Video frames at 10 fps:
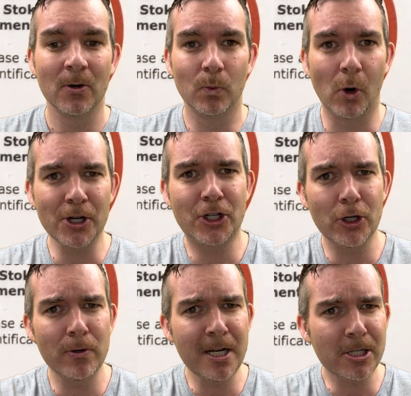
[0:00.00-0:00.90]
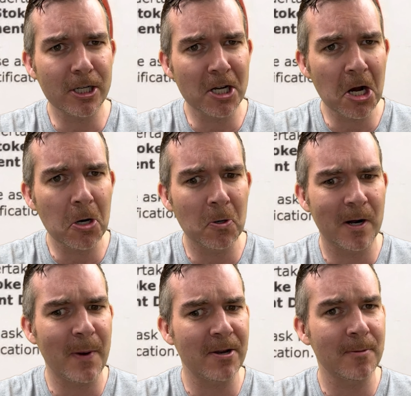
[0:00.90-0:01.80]
What you need to know
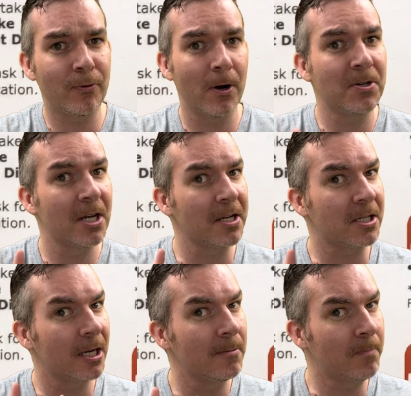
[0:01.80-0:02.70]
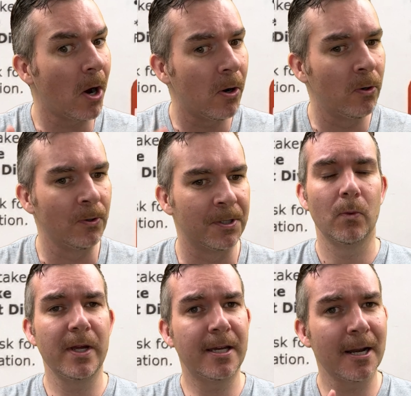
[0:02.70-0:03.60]
about the process in bold.
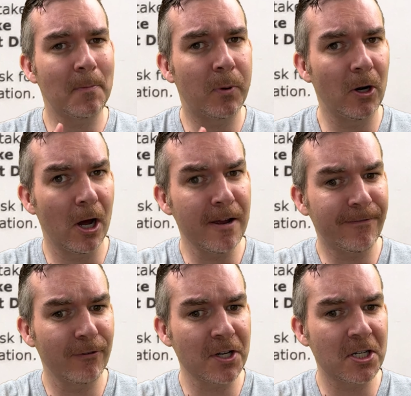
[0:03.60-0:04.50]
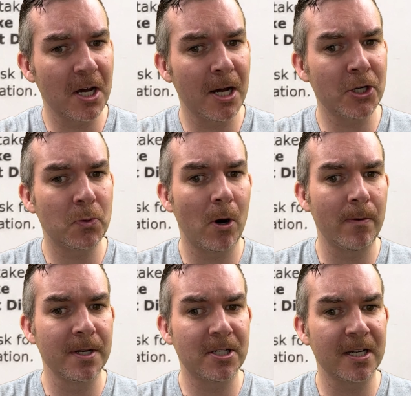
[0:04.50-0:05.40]
We can apply for a search
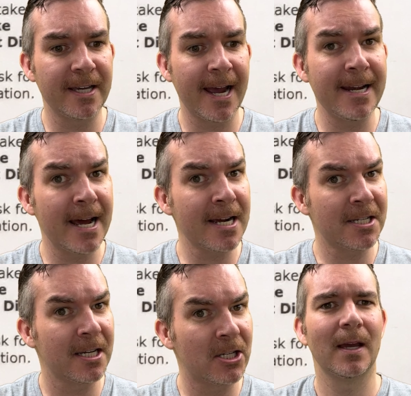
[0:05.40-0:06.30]
warrant to gain access.